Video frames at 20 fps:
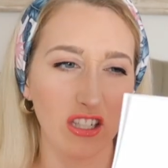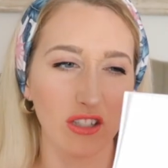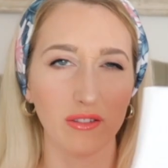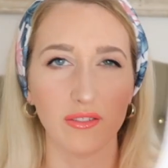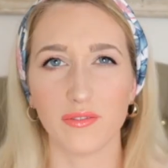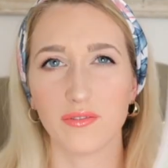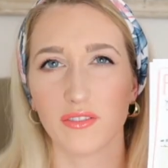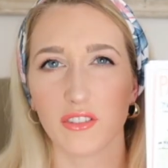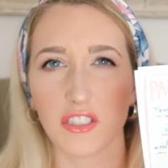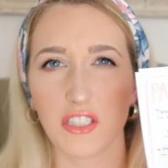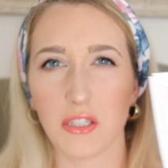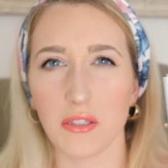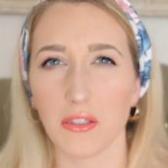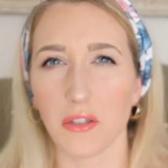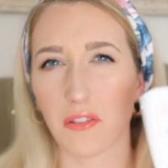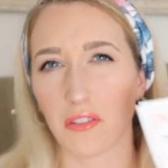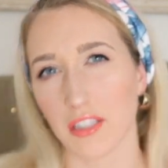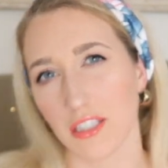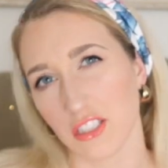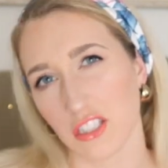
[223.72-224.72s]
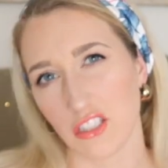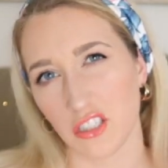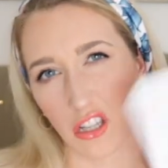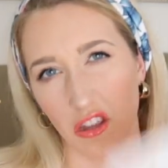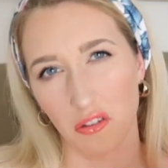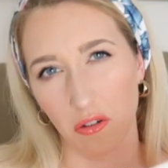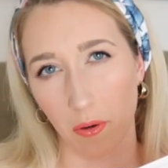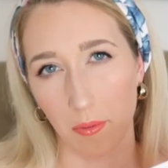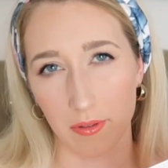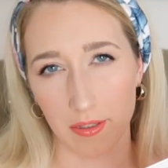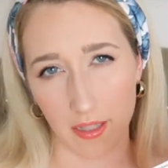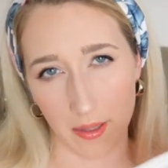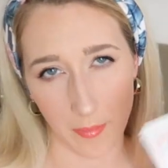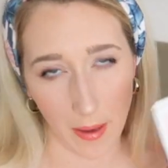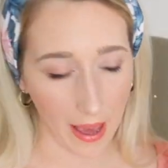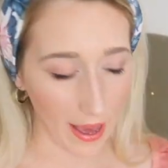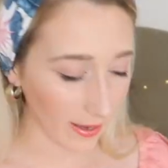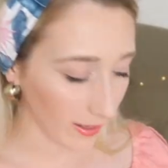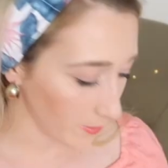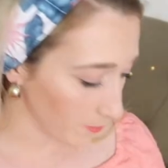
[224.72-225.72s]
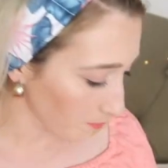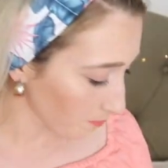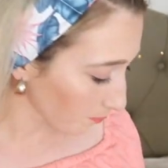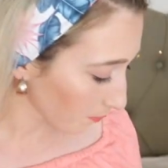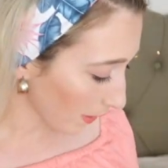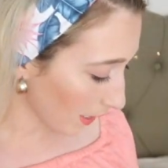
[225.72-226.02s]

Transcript: cute cute little thing just to throw into the bag